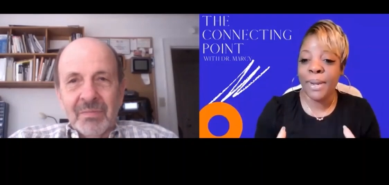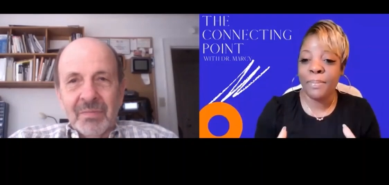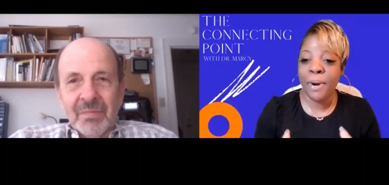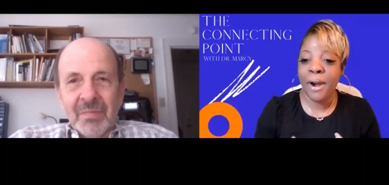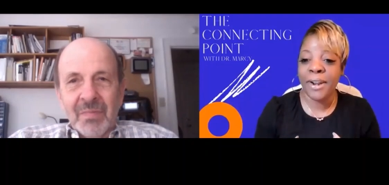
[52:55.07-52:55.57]
Speaker 1: and be
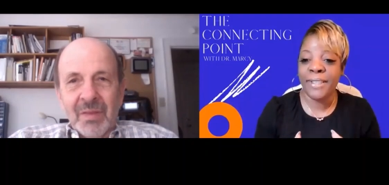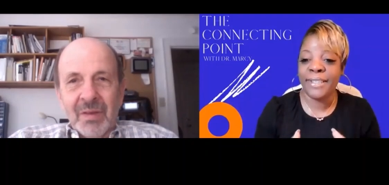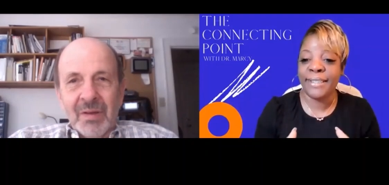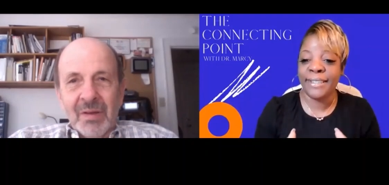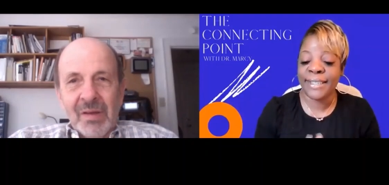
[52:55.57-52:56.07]
a part of
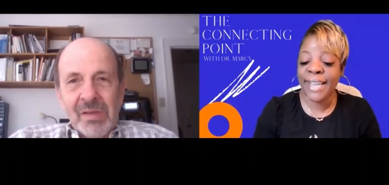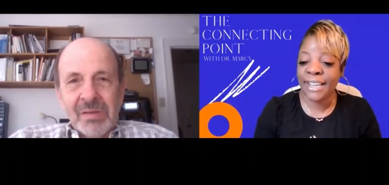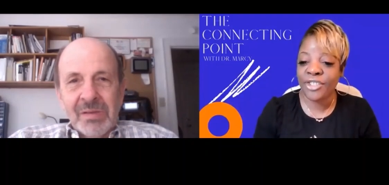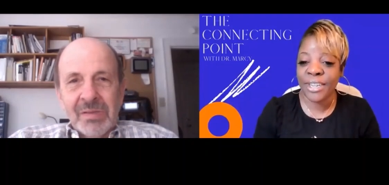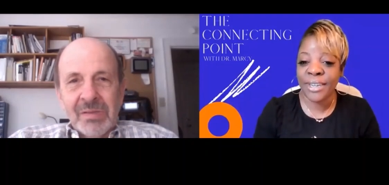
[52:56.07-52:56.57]
this
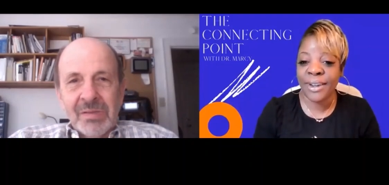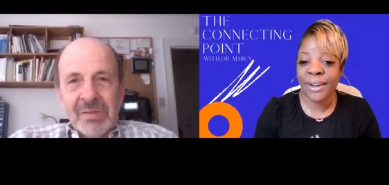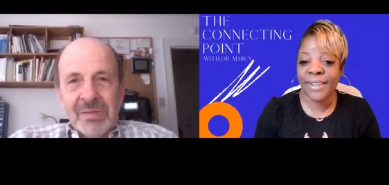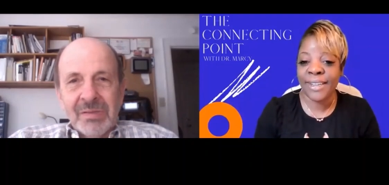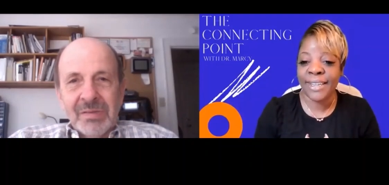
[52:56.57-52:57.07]
discussion
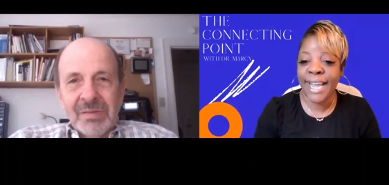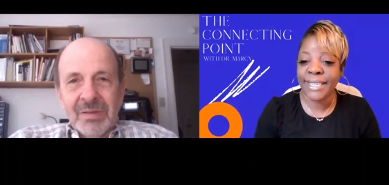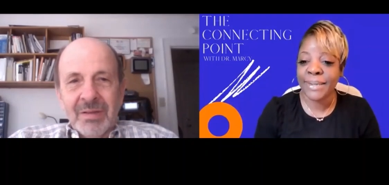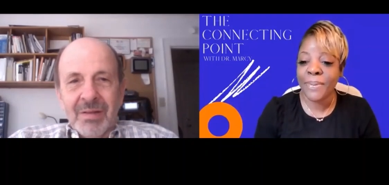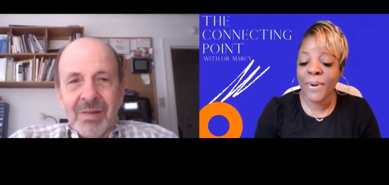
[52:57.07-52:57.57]
on the
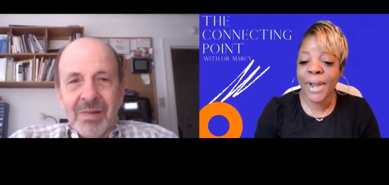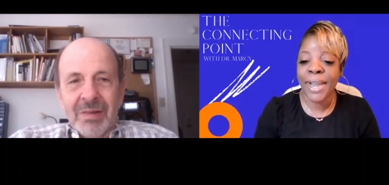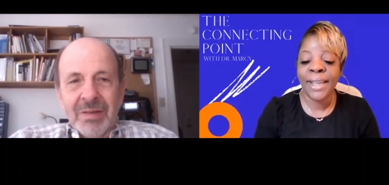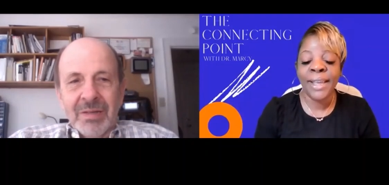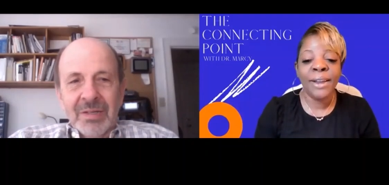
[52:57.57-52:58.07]
connecting
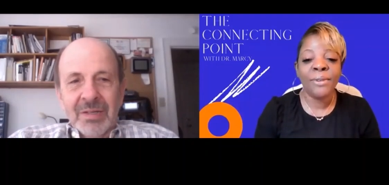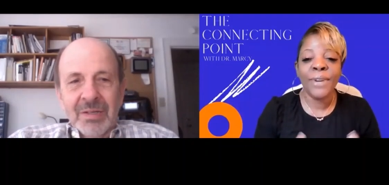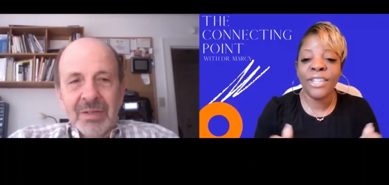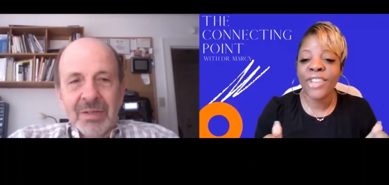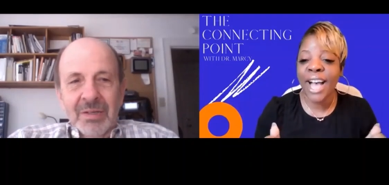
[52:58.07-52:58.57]
point,
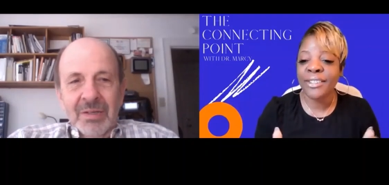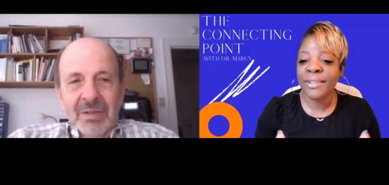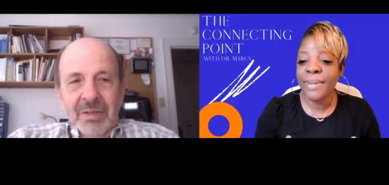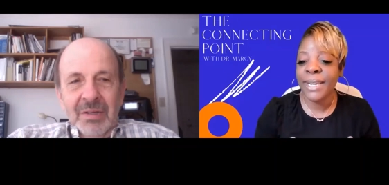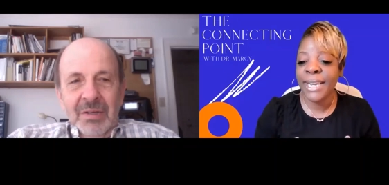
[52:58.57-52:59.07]
reach out
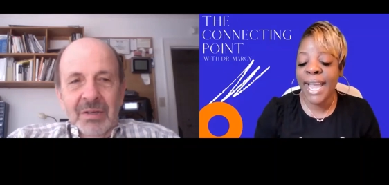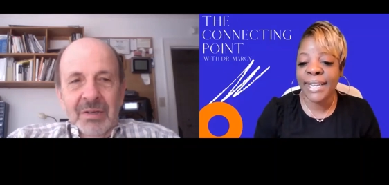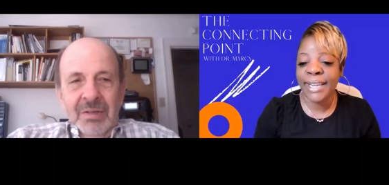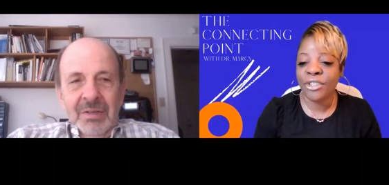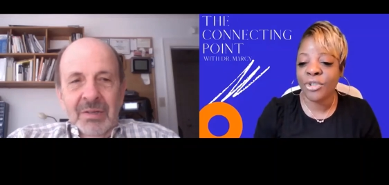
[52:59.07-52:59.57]
to me
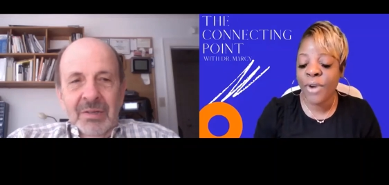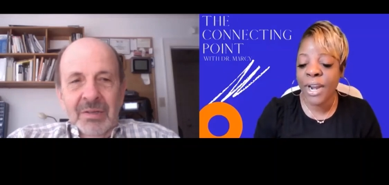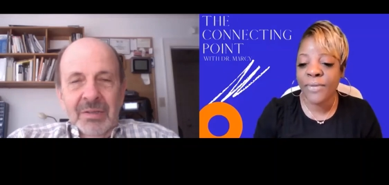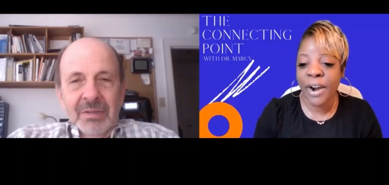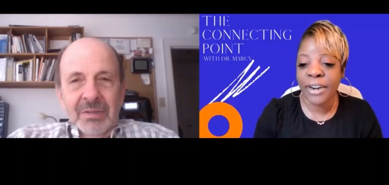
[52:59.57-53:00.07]
at
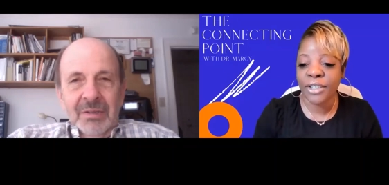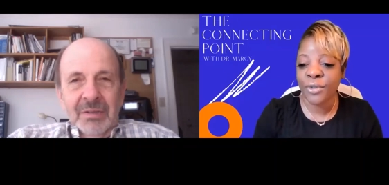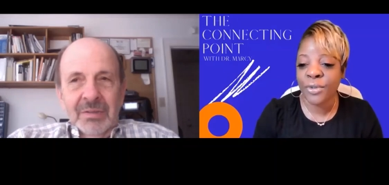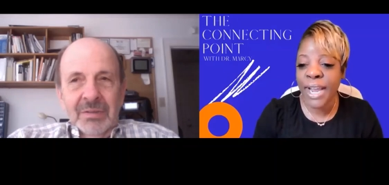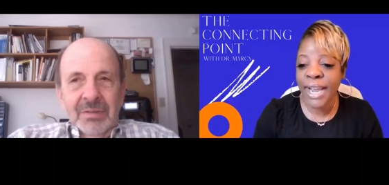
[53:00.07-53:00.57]

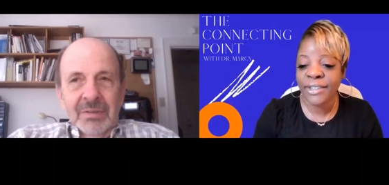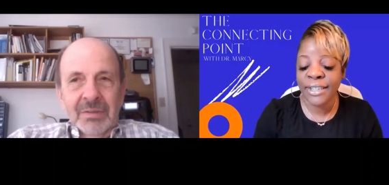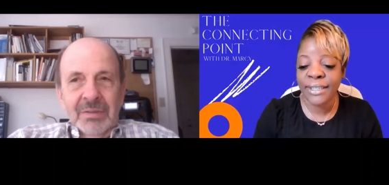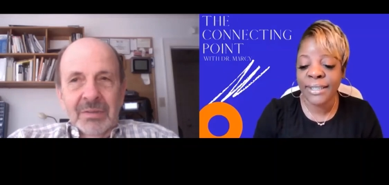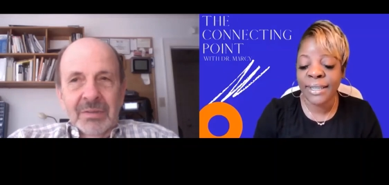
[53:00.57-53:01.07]

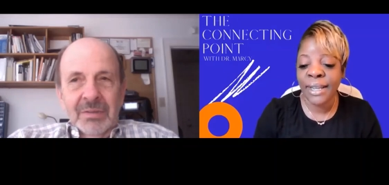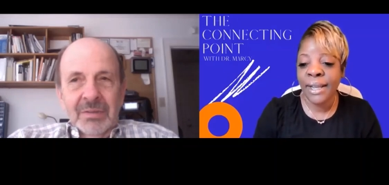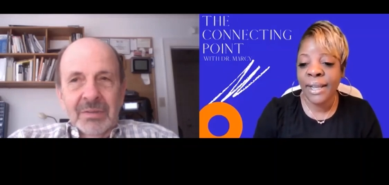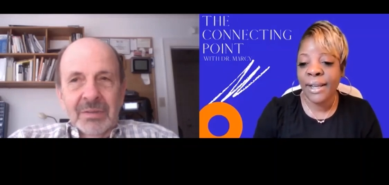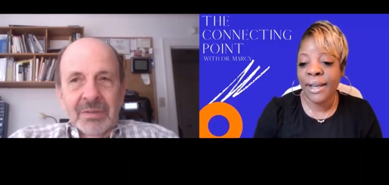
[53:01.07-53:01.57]

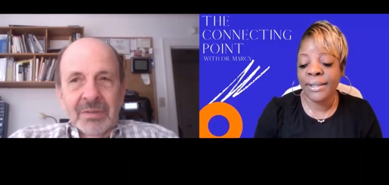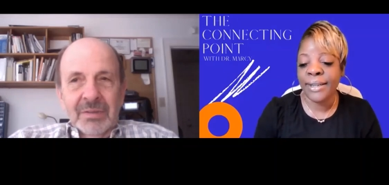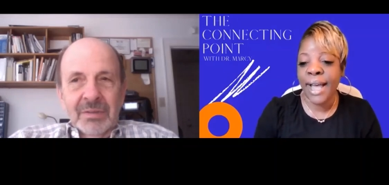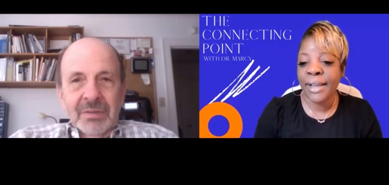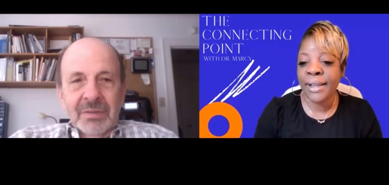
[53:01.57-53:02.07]

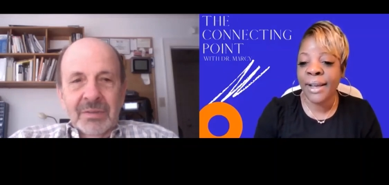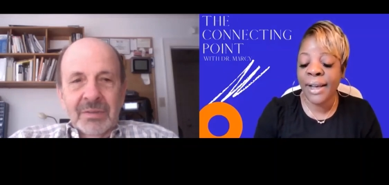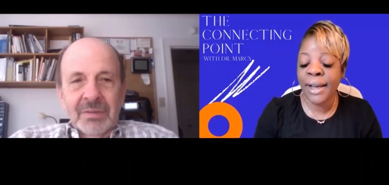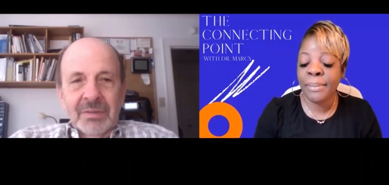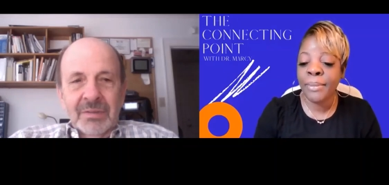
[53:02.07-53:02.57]

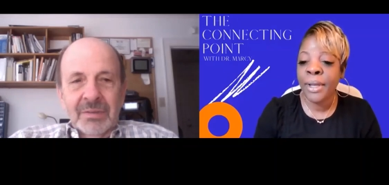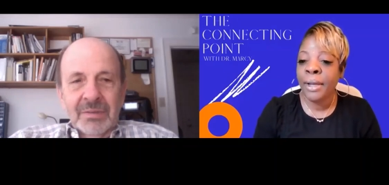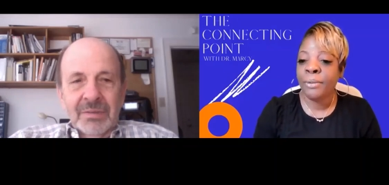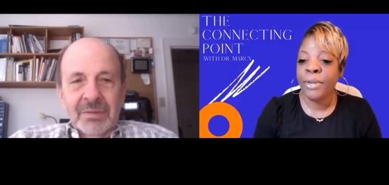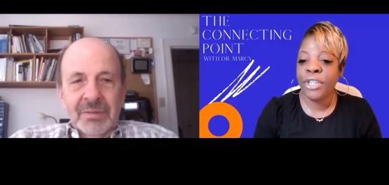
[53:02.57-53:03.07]
integrativeartscreations.com. Uh,
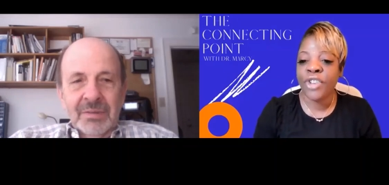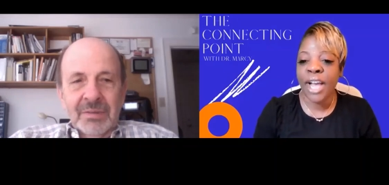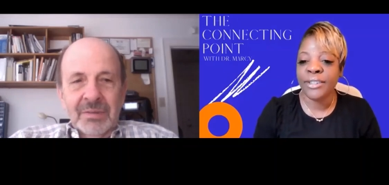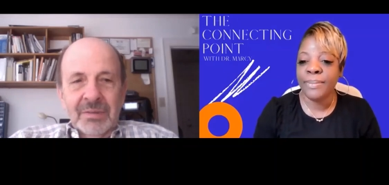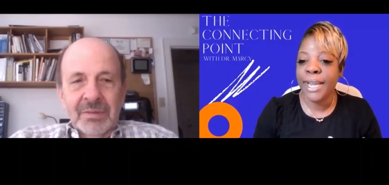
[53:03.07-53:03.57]
reach
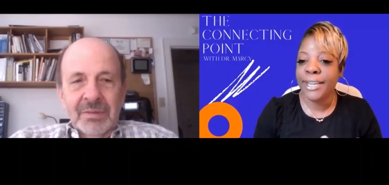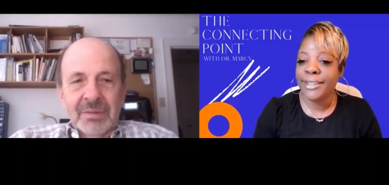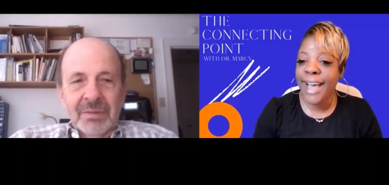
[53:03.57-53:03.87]
out to me